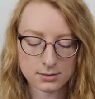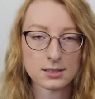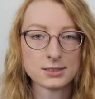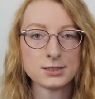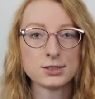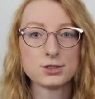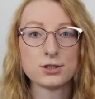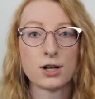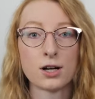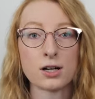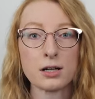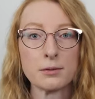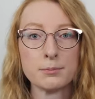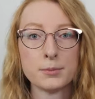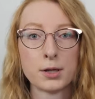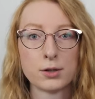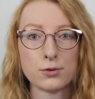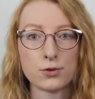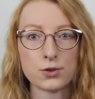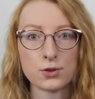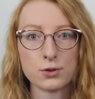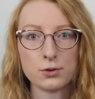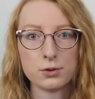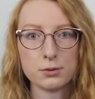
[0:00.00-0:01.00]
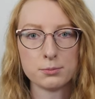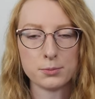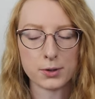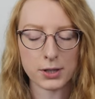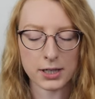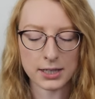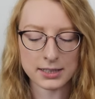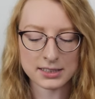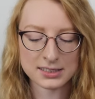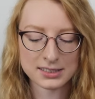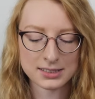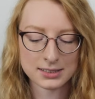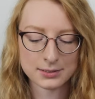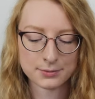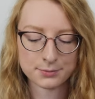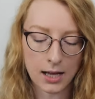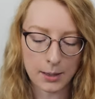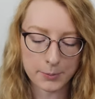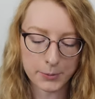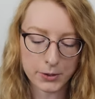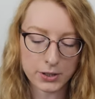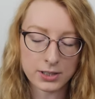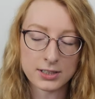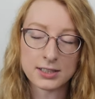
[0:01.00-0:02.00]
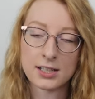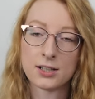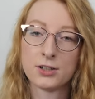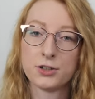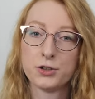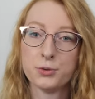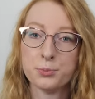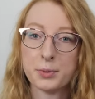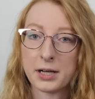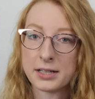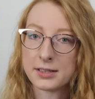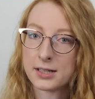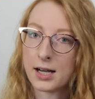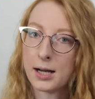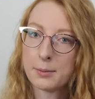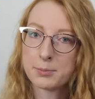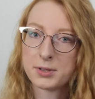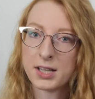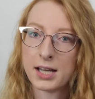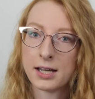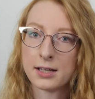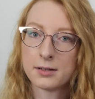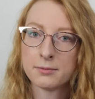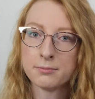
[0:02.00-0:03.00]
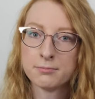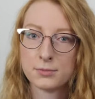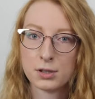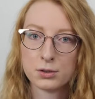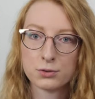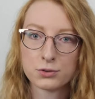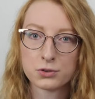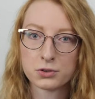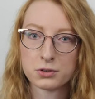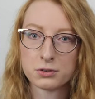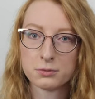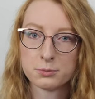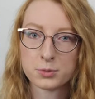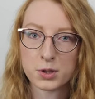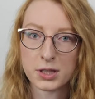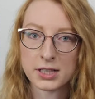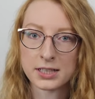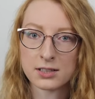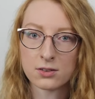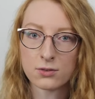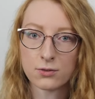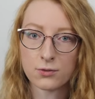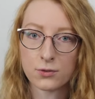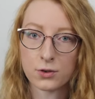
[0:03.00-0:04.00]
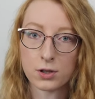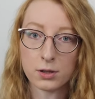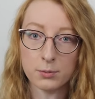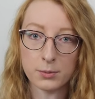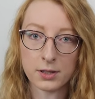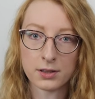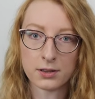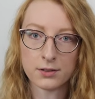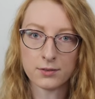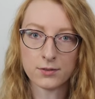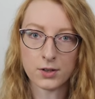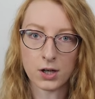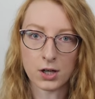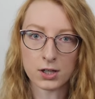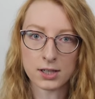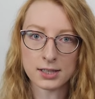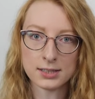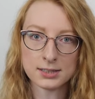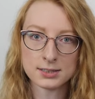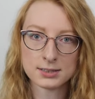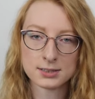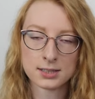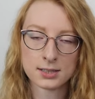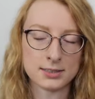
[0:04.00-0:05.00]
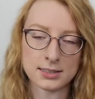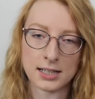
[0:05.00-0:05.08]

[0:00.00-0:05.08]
Let's talk most sold brands. I'm going to tell you my top ten most sold brands for the month of August.